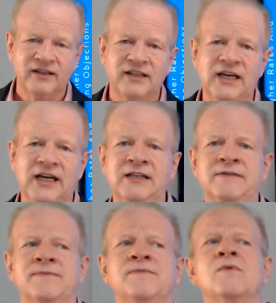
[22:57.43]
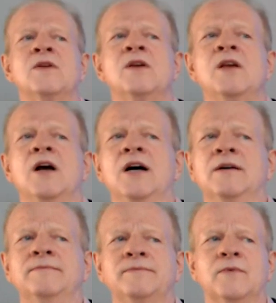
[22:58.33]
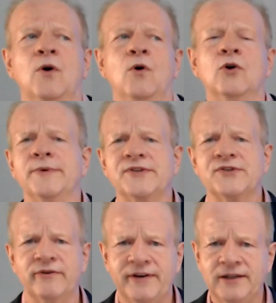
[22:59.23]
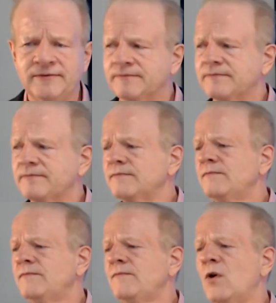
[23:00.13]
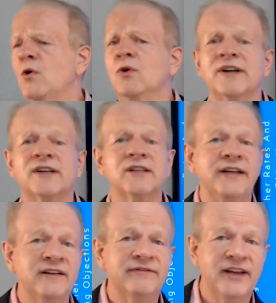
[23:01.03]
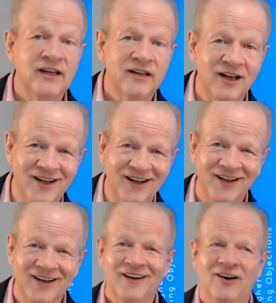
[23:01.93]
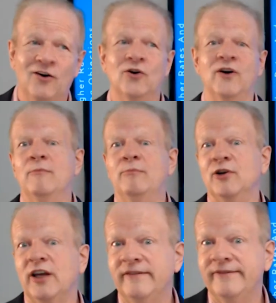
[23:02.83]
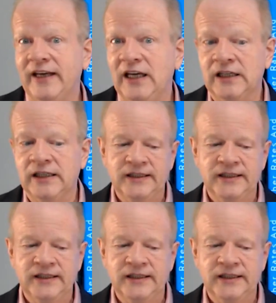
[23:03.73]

Yeah, or a resort fee, or a cleaning fee, or a booking fee.